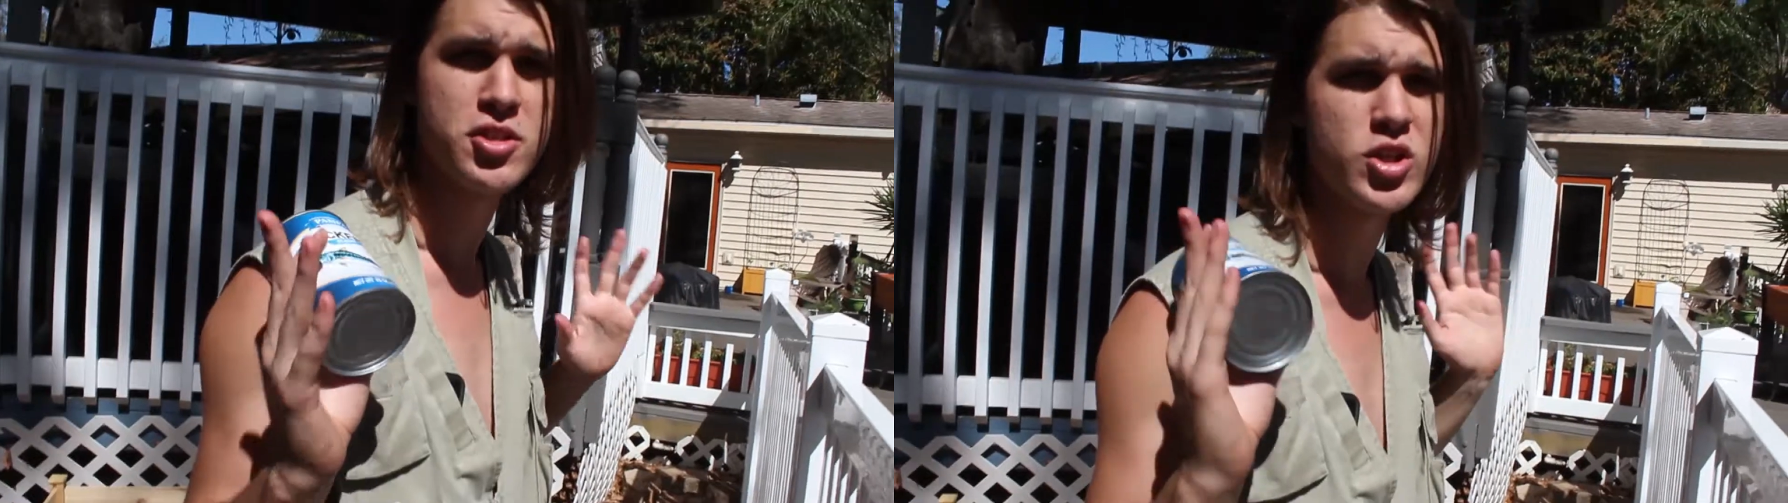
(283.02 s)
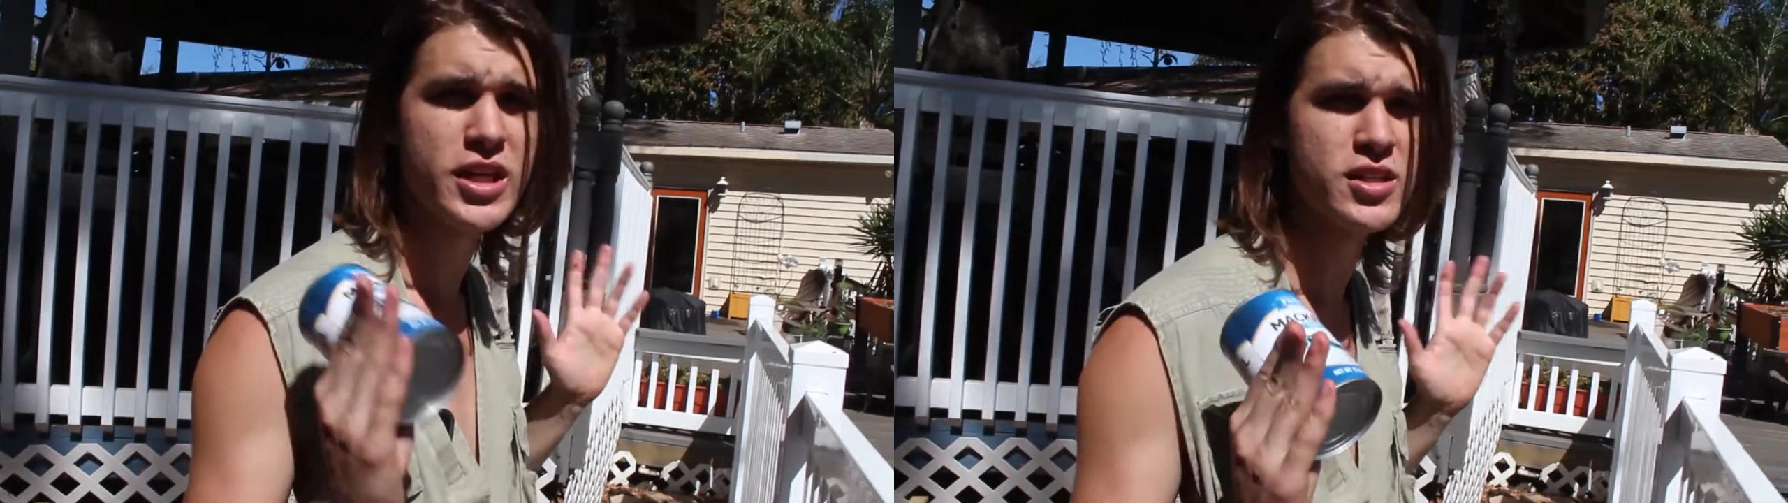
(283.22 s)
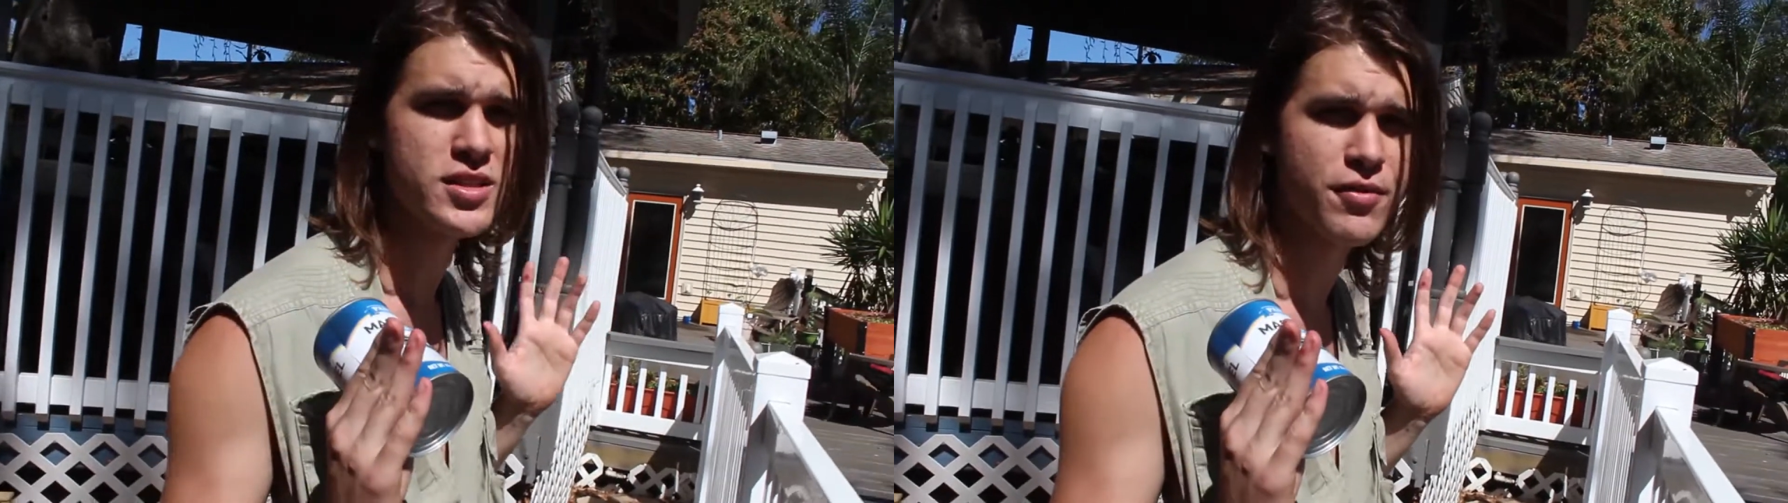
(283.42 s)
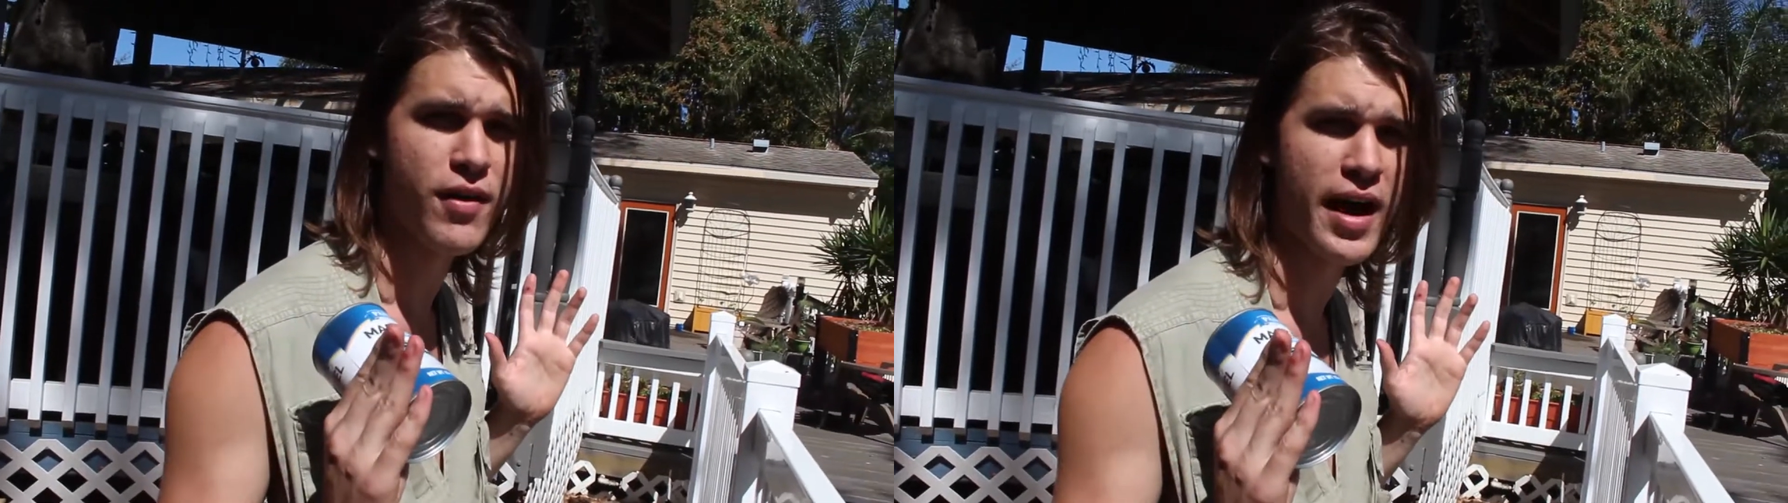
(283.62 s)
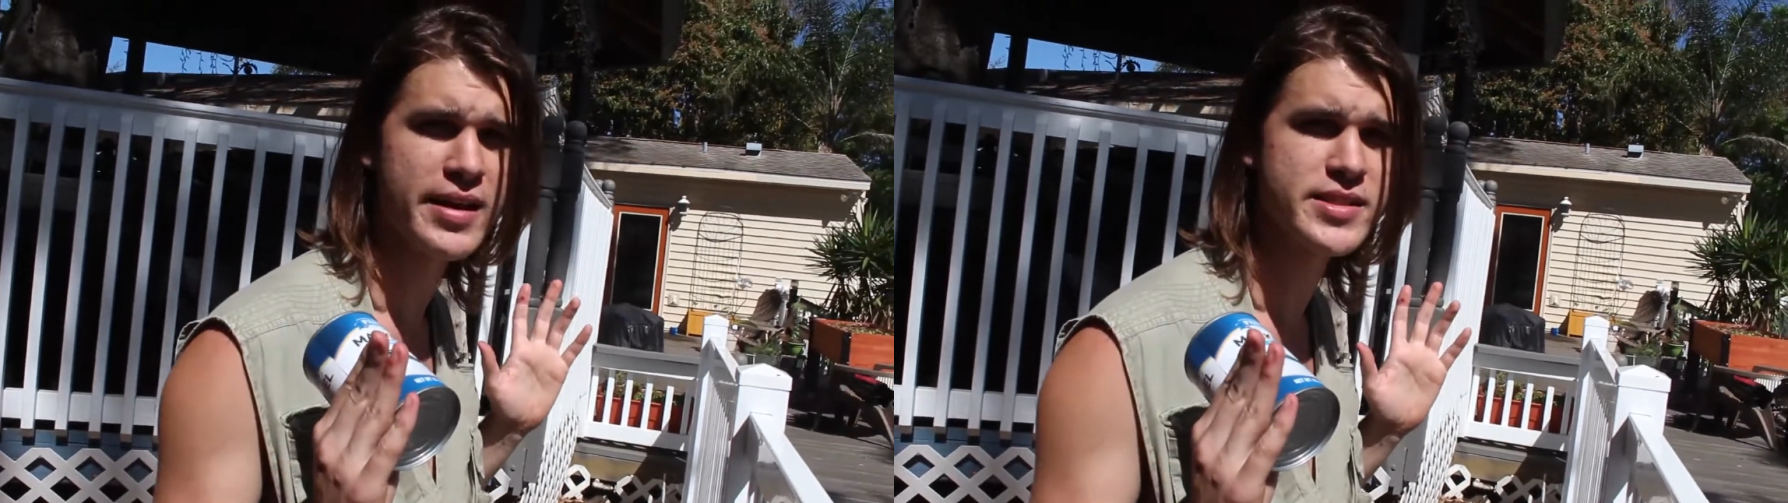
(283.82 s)
usually easy to
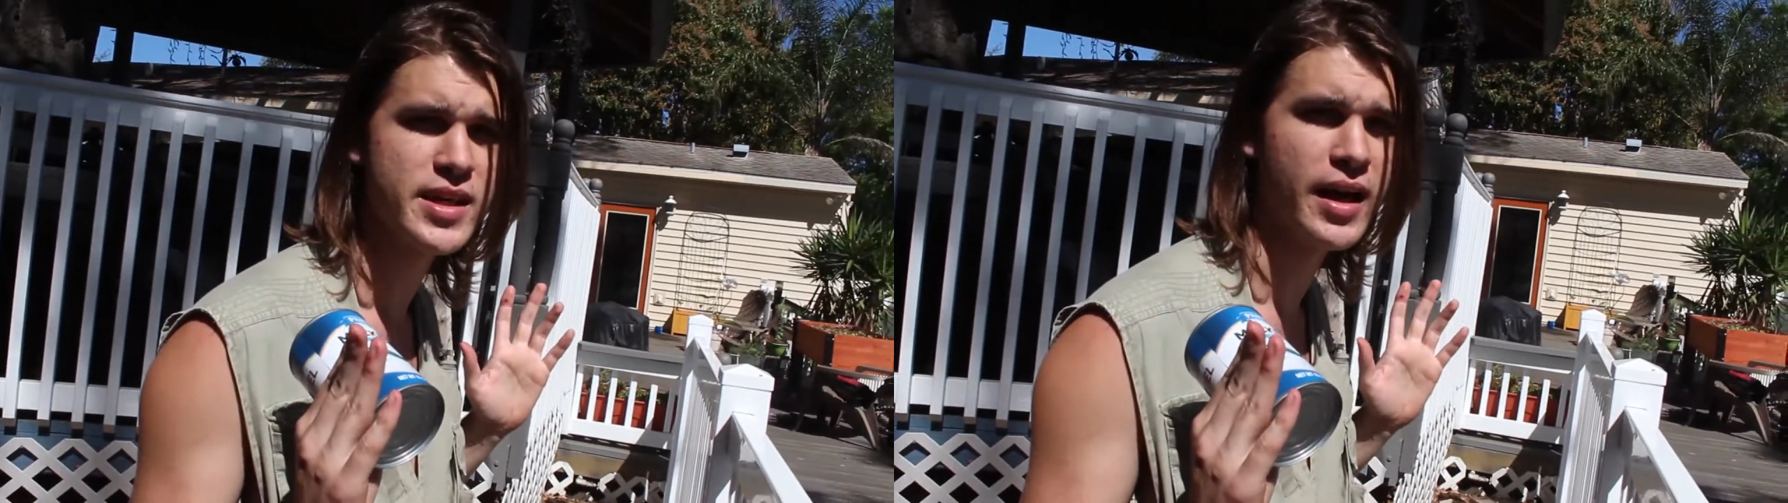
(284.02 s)
find.